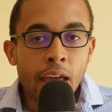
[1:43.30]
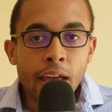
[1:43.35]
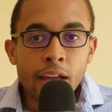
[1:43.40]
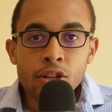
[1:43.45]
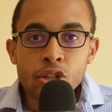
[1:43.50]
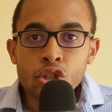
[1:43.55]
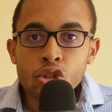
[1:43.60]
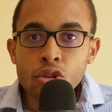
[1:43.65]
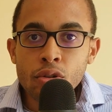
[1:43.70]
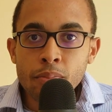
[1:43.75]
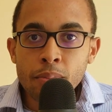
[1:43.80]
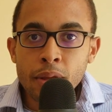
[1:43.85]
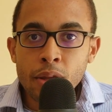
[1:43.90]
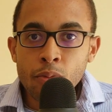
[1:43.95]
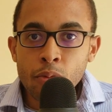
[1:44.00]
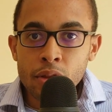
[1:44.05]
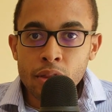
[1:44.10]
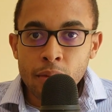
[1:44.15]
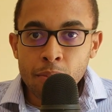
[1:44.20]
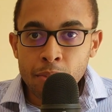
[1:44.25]
it should
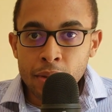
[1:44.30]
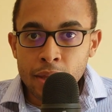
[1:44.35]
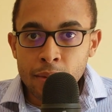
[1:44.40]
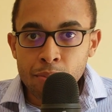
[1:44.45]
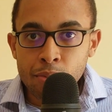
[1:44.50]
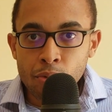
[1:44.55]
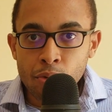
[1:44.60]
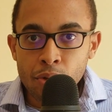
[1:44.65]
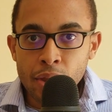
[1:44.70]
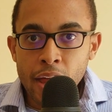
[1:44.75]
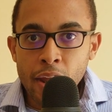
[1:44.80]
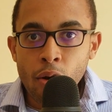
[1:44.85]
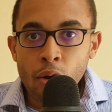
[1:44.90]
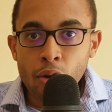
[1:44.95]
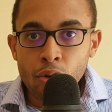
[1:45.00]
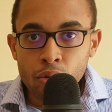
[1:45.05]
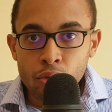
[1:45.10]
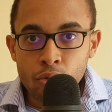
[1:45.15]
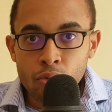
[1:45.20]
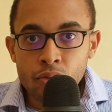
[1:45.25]
be with the people that
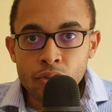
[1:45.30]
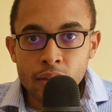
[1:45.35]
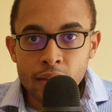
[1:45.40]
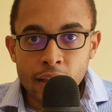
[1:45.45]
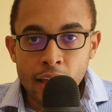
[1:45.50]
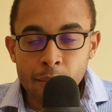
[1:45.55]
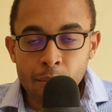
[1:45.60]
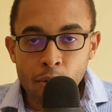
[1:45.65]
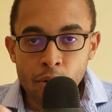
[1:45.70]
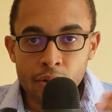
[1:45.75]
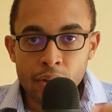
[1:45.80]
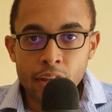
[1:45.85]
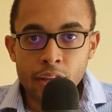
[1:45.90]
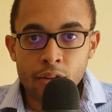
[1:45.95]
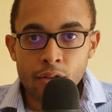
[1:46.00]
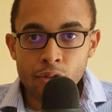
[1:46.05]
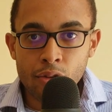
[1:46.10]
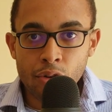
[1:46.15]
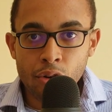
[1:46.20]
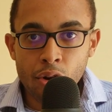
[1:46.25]
are using that
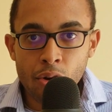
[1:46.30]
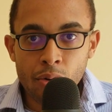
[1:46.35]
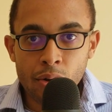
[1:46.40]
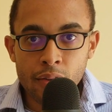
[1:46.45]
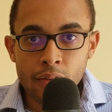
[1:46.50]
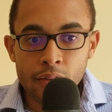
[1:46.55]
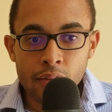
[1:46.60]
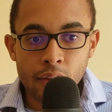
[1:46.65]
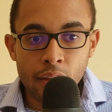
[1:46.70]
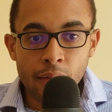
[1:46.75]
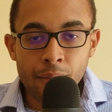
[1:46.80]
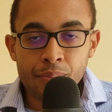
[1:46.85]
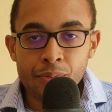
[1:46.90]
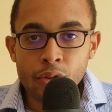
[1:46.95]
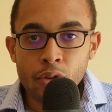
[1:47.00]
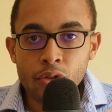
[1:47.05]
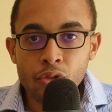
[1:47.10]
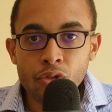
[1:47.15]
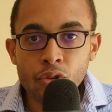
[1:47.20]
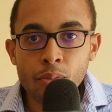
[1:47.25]
particular currency.
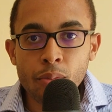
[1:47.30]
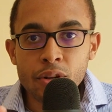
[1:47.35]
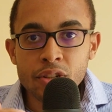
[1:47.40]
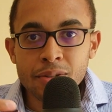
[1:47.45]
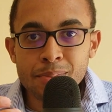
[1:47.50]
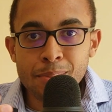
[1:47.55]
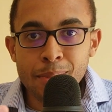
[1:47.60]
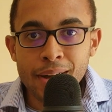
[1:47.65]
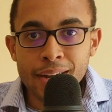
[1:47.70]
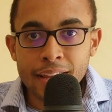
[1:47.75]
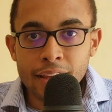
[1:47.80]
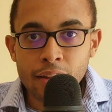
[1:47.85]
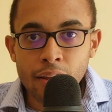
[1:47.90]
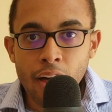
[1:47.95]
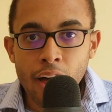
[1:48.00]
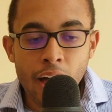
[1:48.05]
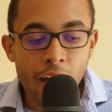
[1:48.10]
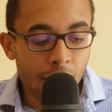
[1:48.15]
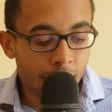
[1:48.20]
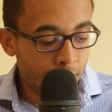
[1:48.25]
There's so much money
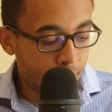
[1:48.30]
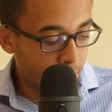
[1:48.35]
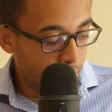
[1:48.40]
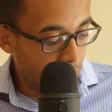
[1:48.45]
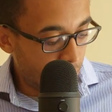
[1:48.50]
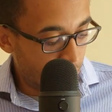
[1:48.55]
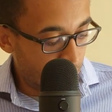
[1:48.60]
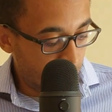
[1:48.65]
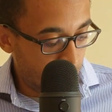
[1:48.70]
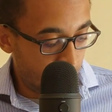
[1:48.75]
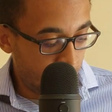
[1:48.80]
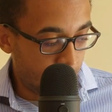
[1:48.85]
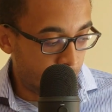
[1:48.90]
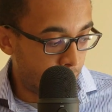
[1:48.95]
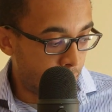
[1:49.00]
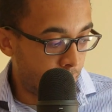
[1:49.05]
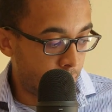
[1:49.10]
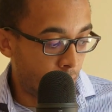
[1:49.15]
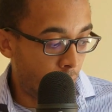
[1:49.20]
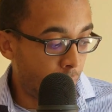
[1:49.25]
lost. This
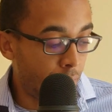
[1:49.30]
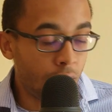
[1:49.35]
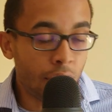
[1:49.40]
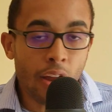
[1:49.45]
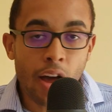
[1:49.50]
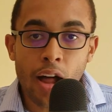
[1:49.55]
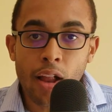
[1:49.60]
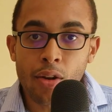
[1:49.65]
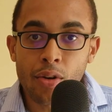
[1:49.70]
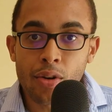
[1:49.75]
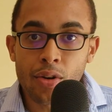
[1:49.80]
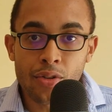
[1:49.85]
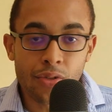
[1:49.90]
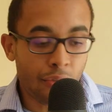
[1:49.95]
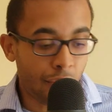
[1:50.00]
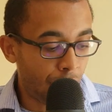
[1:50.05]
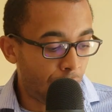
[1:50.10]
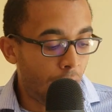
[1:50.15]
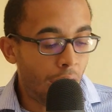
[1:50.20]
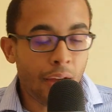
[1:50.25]
$7 or
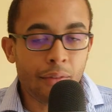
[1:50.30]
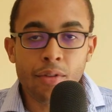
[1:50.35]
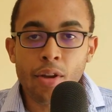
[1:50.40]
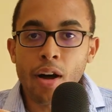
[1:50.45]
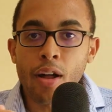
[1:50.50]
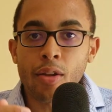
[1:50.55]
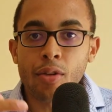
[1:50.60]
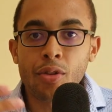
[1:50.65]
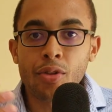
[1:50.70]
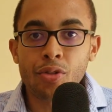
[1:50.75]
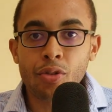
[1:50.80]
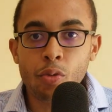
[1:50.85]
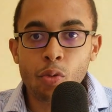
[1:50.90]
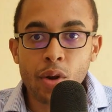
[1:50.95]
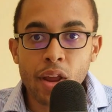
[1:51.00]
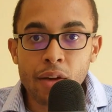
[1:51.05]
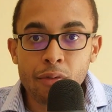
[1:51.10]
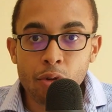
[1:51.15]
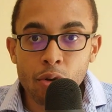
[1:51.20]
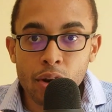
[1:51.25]
$5 or
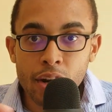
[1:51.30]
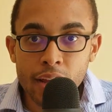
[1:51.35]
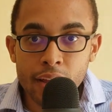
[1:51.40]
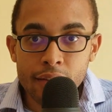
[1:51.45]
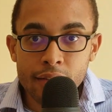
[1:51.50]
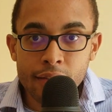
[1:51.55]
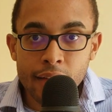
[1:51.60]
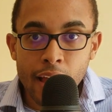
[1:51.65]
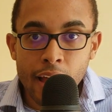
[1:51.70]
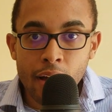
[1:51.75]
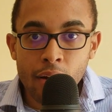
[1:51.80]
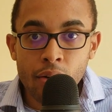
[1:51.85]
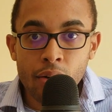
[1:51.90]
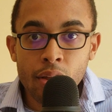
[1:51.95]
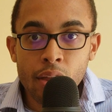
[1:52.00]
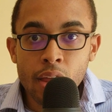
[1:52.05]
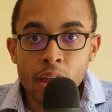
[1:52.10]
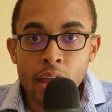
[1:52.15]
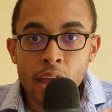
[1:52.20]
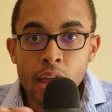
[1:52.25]
whatever it is now
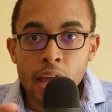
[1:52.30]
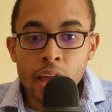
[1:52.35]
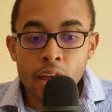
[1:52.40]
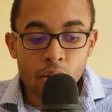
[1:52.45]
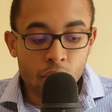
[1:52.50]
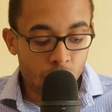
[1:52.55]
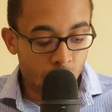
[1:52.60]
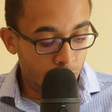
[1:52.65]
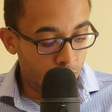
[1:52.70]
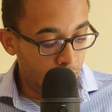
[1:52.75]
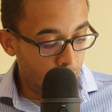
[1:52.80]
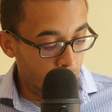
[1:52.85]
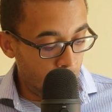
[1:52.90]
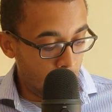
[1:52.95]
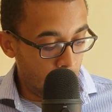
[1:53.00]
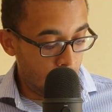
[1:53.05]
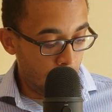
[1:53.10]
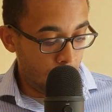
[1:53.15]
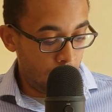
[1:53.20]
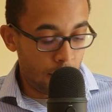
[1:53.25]
could
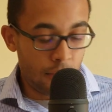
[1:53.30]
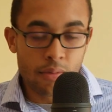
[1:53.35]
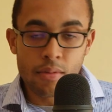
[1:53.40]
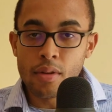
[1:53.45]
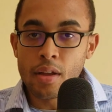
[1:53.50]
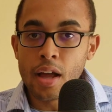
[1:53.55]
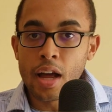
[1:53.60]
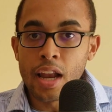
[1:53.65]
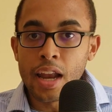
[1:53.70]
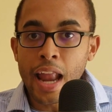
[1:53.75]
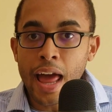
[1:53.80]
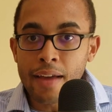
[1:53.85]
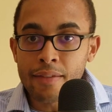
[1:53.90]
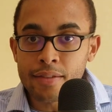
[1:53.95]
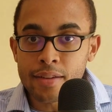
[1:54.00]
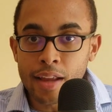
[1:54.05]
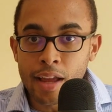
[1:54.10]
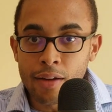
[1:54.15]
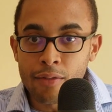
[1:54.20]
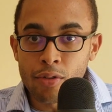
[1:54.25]
be a
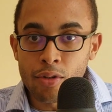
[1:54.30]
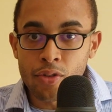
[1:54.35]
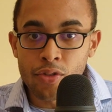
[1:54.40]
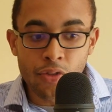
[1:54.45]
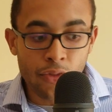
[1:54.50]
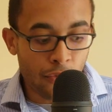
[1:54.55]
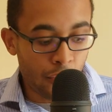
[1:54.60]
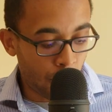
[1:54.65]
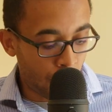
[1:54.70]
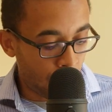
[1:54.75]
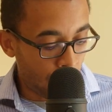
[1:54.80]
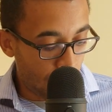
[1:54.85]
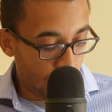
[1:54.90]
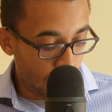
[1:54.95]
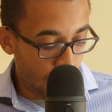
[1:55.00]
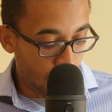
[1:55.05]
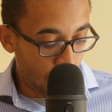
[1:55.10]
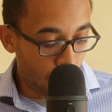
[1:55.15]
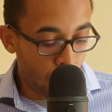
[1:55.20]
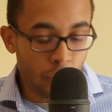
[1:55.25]
lifesaver for
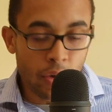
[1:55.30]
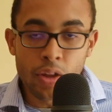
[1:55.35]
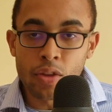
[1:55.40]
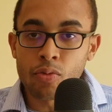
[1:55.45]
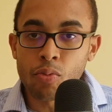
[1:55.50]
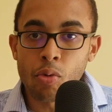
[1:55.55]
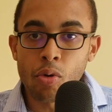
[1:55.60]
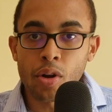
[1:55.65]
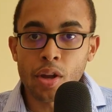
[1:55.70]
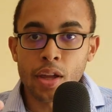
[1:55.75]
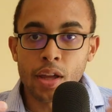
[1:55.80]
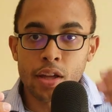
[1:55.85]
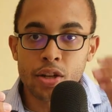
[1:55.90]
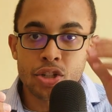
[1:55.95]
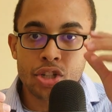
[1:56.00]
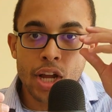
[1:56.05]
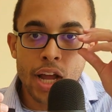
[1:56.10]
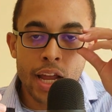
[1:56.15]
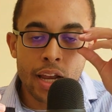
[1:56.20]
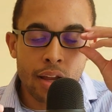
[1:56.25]
someone who is working in
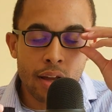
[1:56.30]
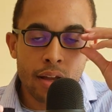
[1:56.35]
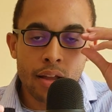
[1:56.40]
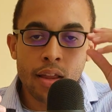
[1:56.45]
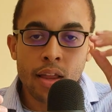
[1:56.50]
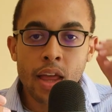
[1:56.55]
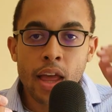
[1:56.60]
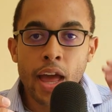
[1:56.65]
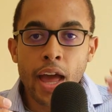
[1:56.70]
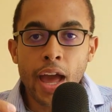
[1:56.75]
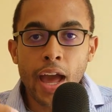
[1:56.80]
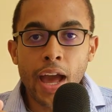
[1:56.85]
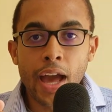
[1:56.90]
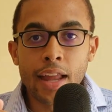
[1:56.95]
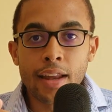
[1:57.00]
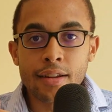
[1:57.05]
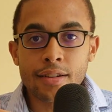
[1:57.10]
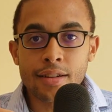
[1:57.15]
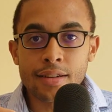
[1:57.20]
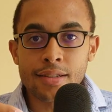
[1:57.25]
China,
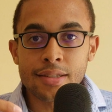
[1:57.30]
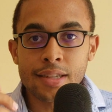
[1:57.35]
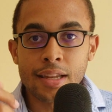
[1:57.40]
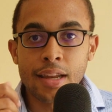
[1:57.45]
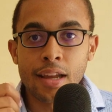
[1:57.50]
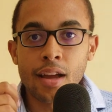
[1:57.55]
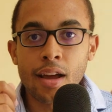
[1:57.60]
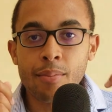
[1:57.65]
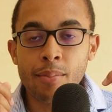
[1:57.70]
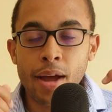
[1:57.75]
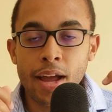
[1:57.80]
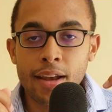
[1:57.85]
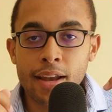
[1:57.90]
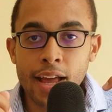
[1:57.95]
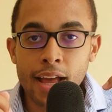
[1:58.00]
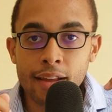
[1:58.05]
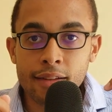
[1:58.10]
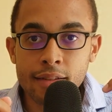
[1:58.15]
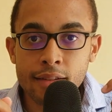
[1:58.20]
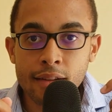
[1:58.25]
and it's just sitting on my
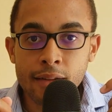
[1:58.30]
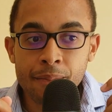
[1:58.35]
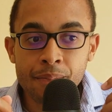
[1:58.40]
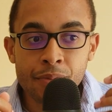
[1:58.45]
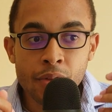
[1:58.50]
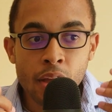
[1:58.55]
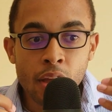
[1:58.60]
desk.